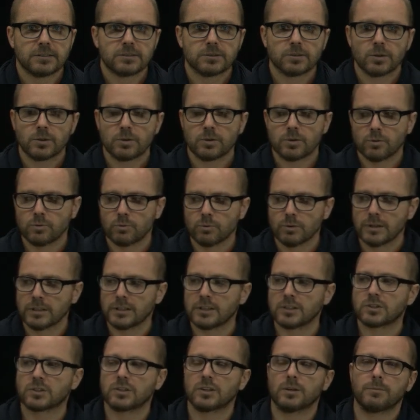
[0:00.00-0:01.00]
So you
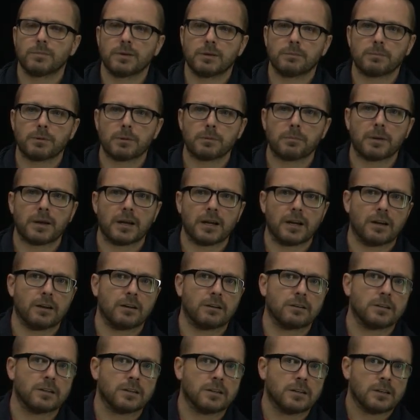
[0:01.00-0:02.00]
really should be
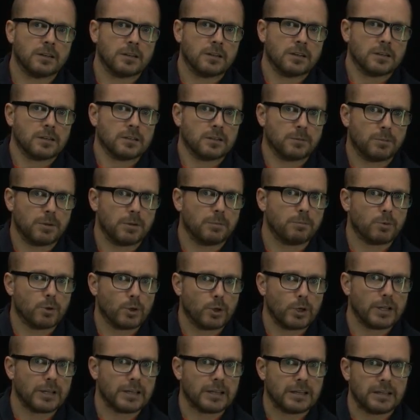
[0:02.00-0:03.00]
prepared to be
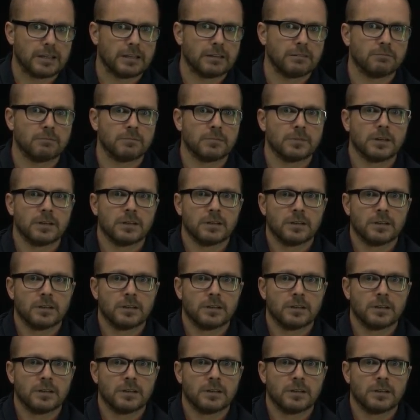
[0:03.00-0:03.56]
putting in